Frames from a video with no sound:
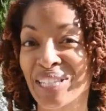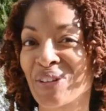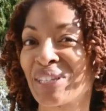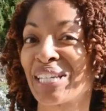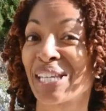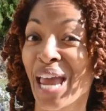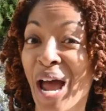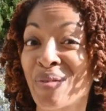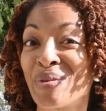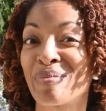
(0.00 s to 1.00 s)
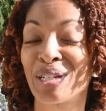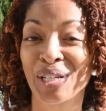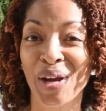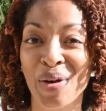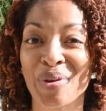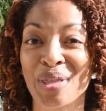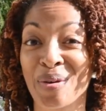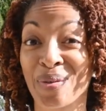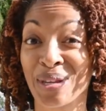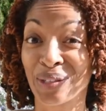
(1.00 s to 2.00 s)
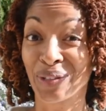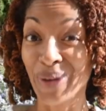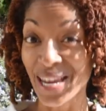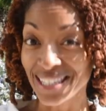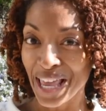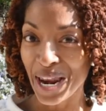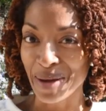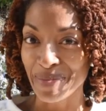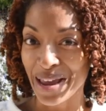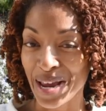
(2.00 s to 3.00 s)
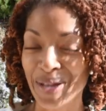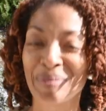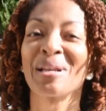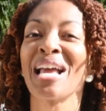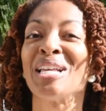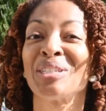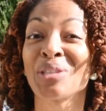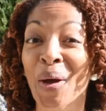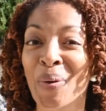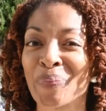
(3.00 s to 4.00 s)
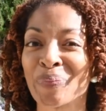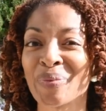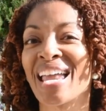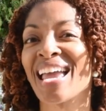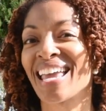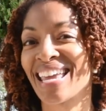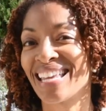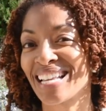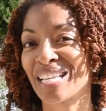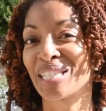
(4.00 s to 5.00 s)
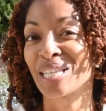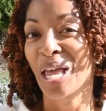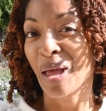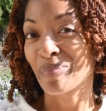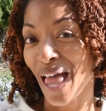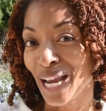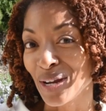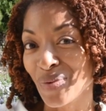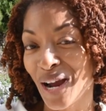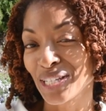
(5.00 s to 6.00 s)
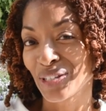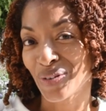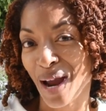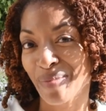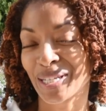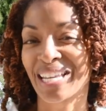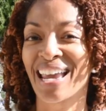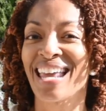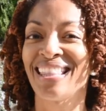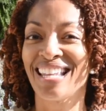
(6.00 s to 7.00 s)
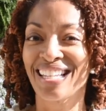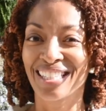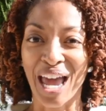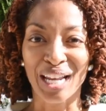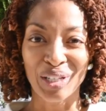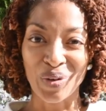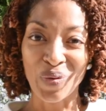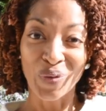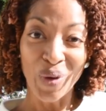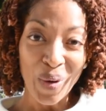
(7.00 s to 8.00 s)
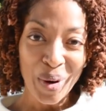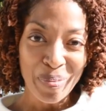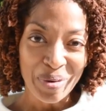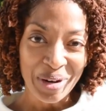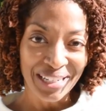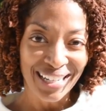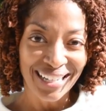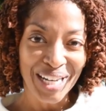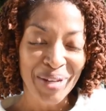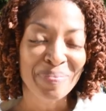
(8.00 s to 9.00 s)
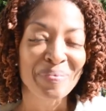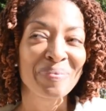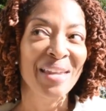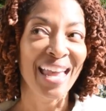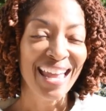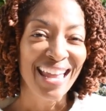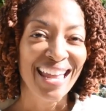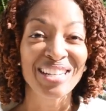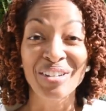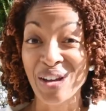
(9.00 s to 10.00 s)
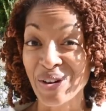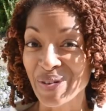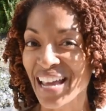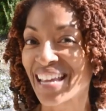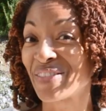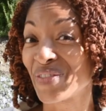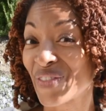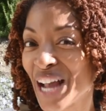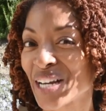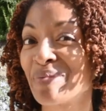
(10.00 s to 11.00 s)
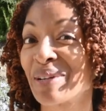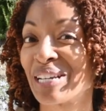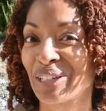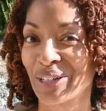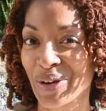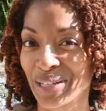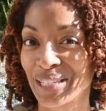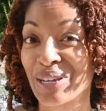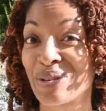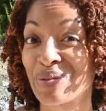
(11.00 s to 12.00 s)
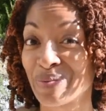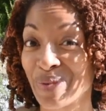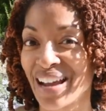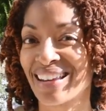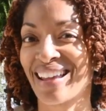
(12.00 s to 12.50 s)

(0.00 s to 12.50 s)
so today I will be sharing with you this dress that I made. So it is black and white striped and then it's got a little floral print in it. And you know what? In fact, I'm going to show it to you right